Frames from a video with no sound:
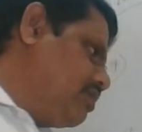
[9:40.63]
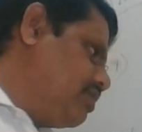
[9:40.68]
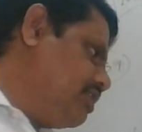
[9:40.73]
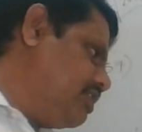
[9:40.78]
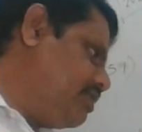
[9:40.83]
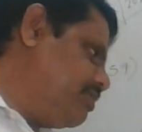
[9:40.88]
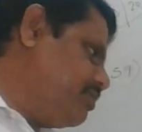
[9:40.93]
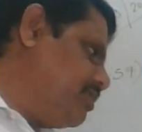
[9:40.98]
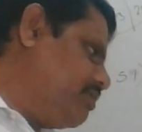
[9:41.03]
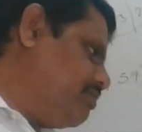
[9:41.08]

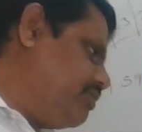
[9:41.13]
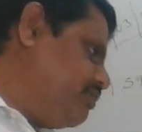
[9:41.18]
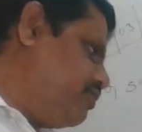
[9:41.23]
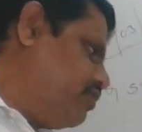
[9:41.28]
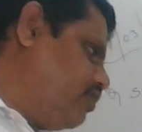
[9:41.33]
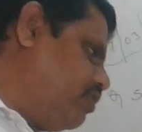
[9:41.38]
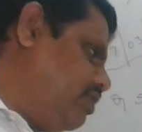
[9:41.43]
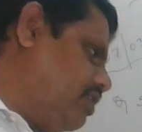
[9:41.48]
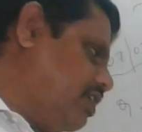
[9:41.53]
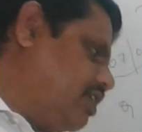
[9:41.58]
It may be
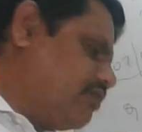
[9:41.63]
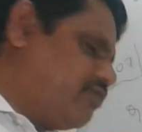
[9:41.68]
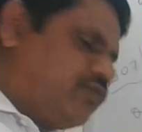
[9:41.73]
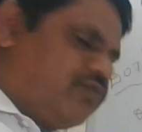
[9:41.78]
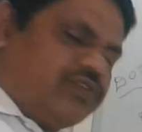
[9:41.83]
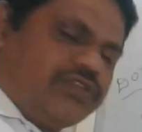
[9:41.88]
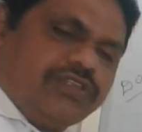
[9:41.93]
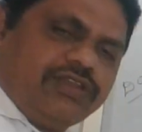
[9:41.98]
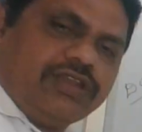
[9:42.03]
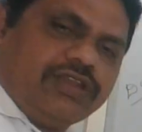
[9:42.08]
4 or
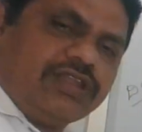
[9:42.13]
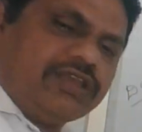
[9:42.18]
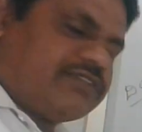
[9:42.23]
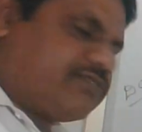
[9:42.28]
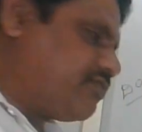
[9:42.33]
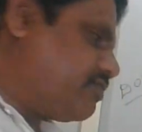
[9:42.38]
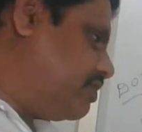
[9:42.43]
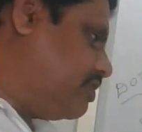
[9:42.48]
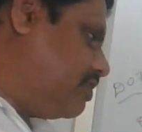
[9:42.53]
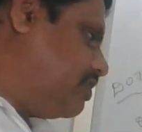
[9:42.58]
4 than
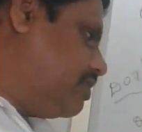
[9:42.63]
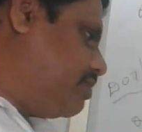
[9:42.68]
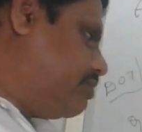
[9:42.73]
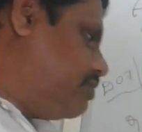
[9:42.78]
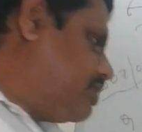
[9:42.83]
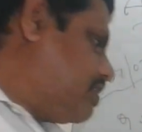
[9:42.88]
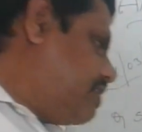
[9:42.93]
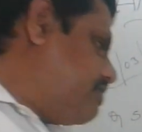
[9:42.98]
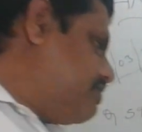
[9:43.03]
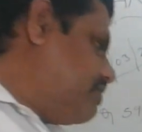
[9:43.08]
less.
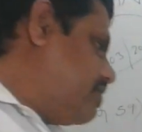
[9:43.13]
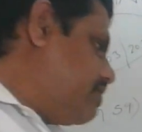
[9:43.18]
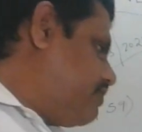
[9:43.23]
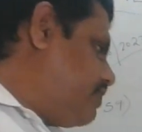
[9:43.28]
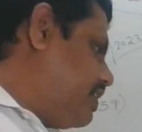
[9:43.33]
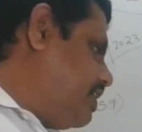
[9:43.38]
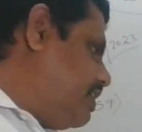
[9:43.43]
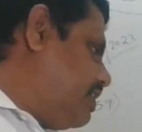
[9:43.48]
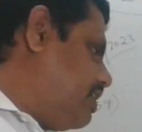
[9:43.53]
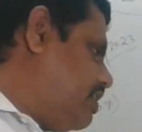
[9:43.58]
Because here
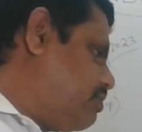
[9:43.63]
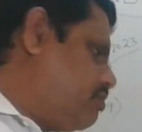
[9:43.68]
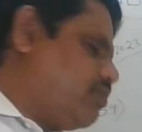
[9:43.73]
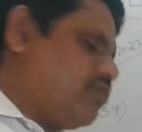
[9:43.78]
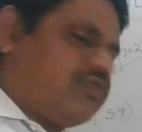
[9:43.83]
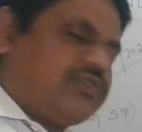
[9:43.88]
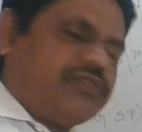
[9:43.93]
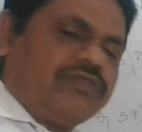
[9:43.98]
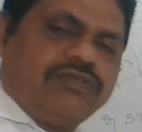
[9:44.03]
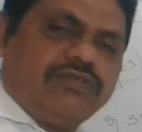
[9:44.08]
5 or
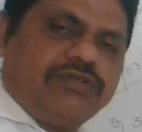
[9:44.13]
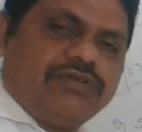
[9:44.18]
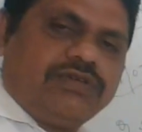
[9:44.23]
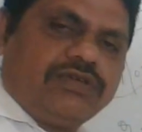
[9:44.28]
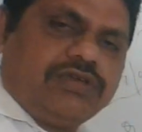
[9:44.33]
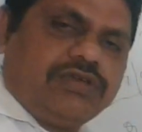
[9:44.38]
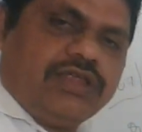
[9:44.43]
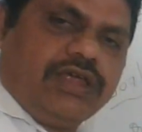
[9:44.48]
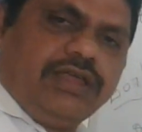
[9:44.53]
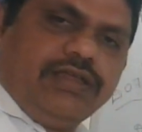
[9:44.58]
more.
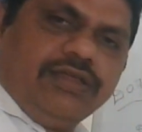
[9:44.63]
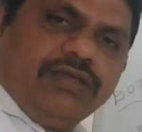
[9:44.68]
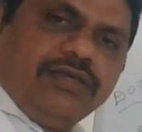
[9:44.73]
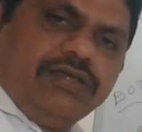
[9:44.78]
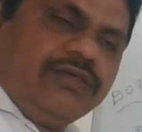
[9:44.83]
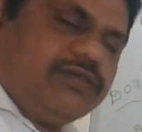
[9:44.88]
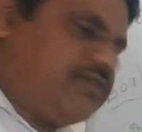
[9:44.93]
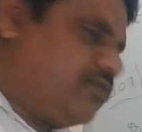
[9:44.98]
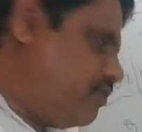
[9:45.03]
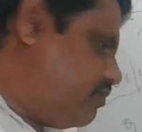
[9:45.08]
Right?
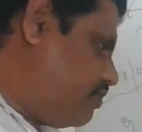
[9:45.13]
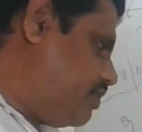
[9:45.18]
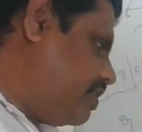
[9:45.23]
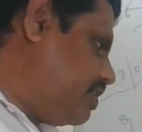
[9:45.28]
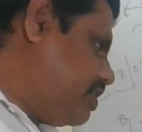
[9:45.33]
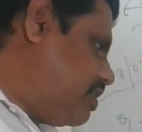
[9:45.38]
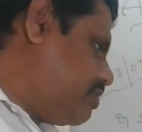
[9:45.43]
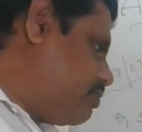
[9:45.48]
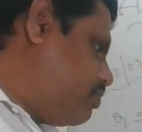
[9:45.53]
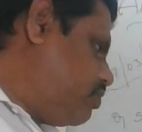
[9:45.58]

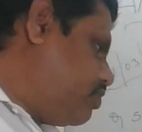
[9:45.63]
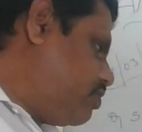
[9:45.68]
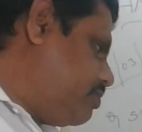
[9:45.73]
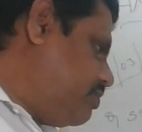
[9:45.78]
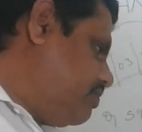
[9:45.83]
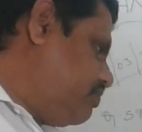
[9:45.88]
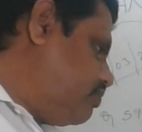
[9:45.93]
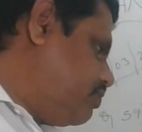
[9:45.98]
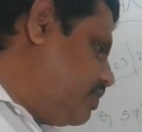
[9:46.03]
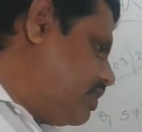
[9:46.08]
5 or more
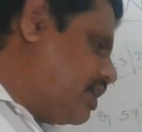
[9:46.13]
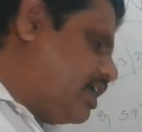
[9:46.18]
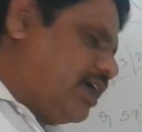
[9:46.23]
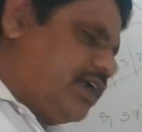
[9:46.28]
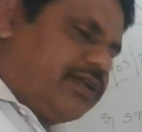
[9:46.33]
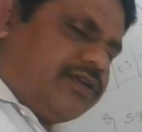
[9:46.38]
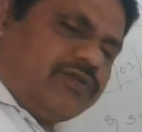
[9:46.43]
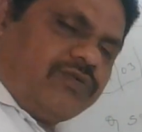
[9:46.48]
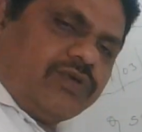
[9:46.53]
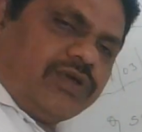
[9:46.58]
means we are
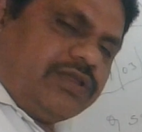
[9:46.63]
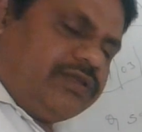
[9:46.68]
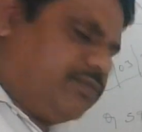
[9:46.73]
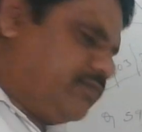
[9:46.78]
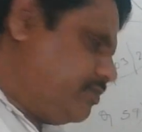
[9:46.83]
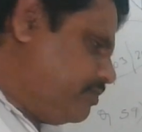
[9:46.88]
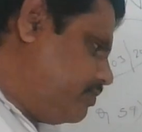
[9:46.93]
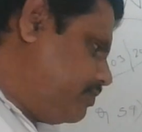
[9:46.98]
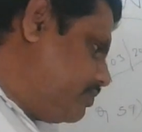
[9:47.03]
adding 1.